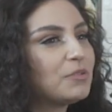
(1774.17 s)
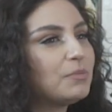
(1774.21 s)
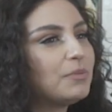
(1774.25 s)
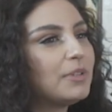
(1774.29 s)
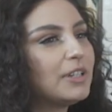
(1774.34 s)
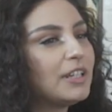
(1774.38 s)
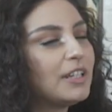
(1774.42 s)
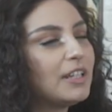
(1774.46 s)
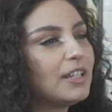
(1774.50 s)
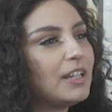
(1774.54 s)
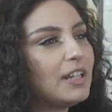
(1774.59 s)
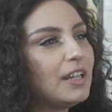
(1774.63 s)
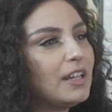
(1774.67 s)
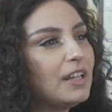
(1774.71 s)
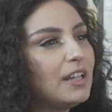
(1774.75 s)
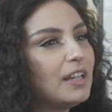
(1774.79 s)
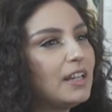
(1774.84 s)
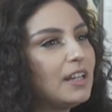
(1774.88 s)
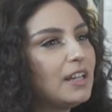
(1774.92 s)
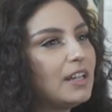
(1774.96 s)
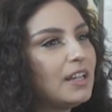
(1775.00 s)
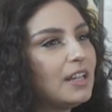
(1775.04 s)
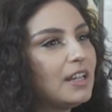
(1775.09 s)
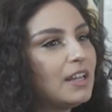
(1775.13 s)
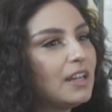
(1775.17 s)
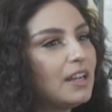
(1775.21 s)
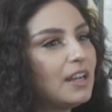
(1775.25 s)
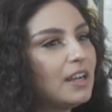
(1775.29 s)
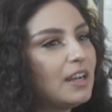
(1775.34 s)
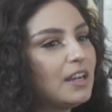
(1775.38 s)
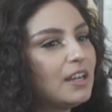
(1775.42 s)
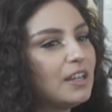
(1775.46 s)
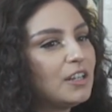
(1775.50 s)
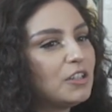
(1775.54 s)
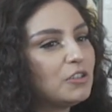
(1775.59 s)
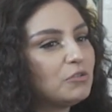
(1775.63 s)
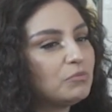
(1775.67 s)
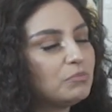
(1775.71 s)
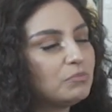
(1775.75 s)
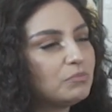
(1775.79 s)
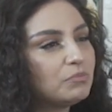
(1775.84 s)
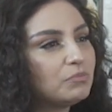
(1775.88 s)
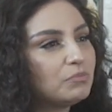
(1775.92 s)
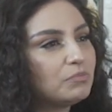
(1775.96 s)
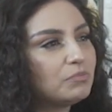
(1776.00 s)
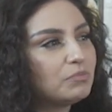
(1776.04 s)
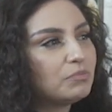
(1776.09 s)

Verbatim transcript: But um,